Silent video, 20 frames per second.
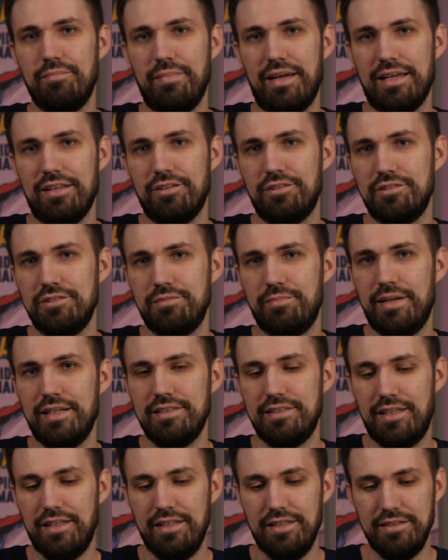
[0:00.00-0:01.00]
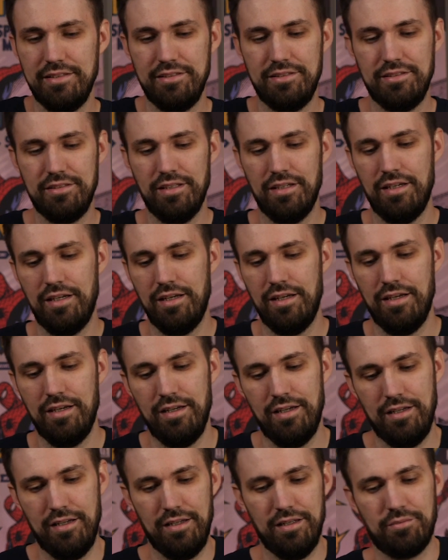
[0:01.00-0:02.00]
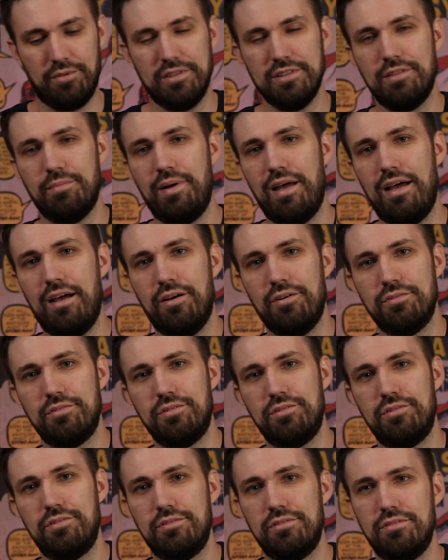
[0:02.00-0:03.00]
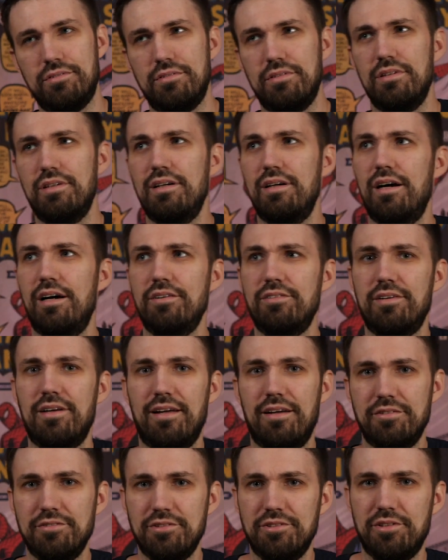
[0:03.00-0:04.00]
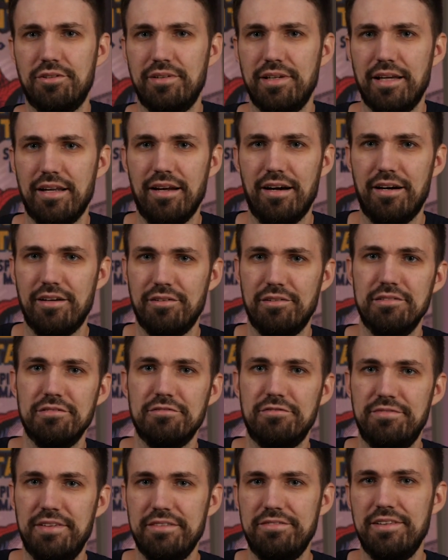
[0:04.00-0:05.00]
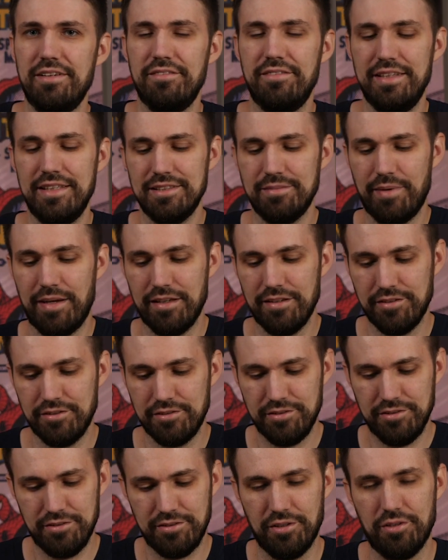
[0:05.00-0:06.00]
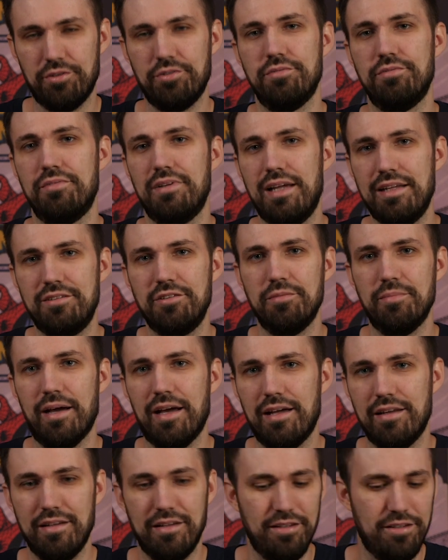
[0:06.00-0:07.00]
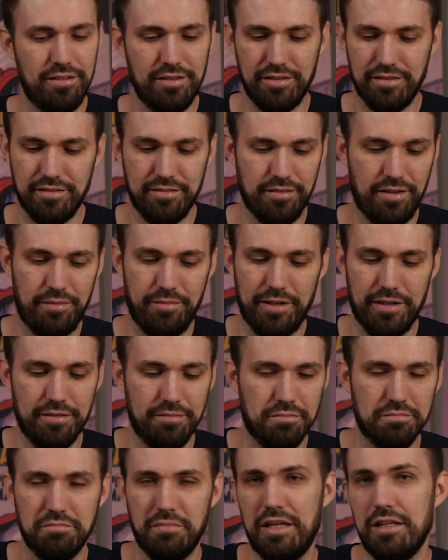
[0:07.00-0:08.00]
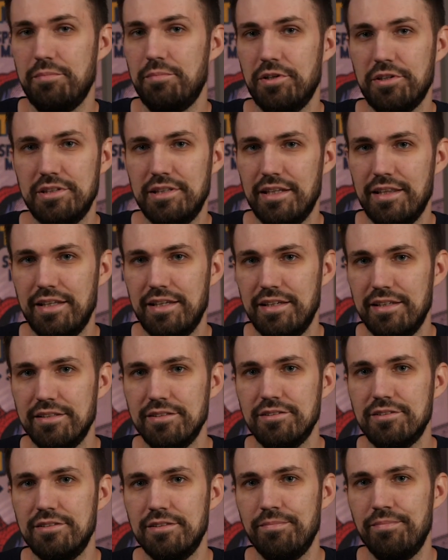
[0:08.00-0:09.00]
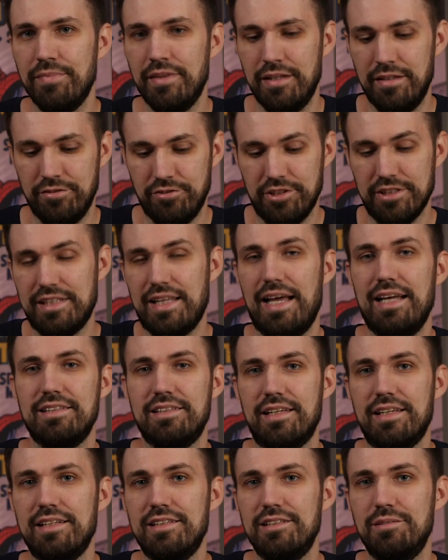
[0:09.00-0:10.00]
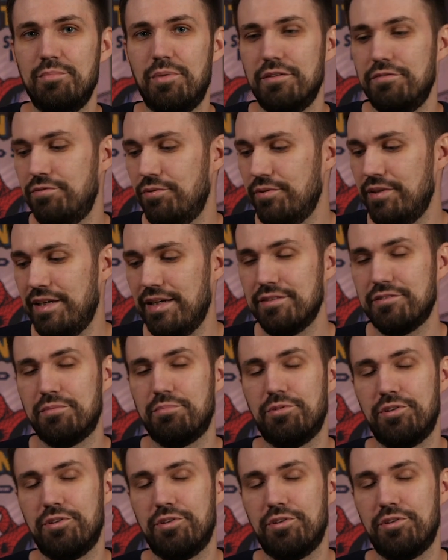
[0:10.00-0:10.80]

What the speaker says: Mailers makes these. Runs about $100 or so to get 150 of these mailers, so not too bad. And you can, I mean, mail books in these just as it is, but for the extra